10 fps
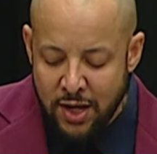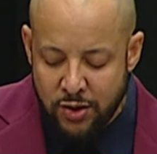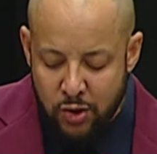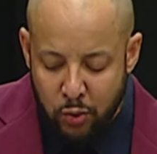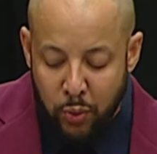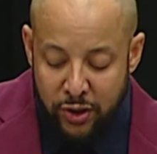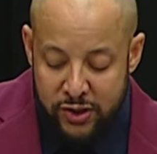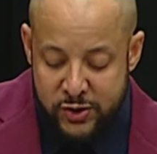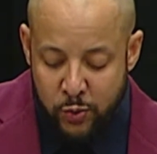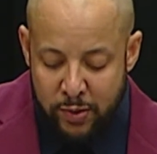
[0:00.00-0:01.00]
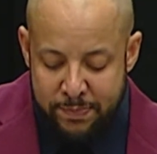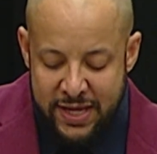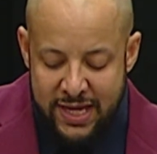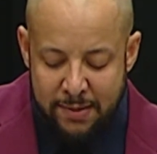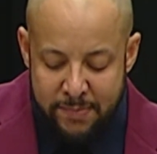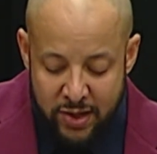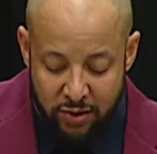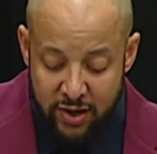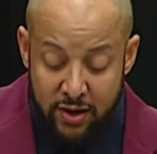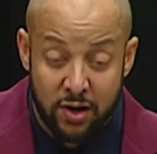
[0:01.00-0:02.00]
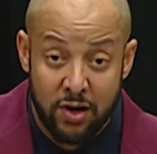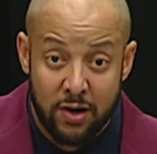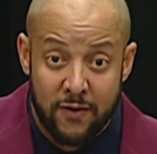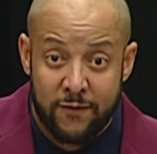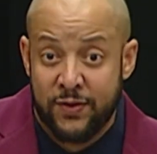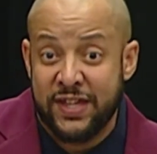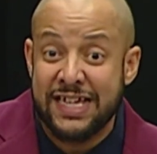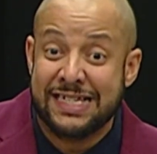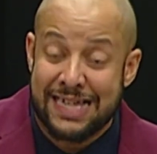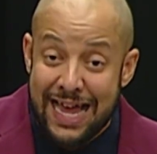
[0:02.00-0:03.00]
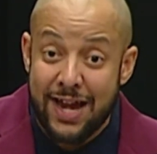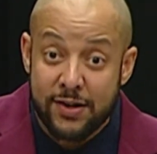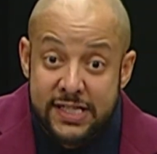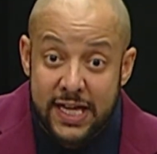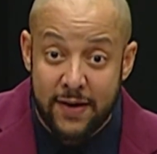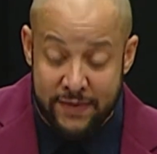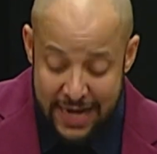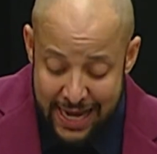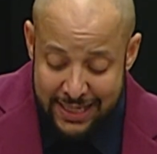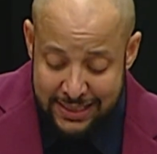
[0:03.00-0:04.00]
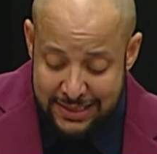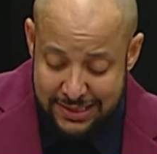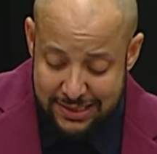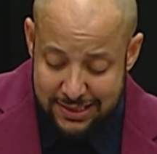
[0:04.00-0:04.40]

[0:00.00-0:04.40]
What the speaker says: your words were being a mirror for the entirety of an island.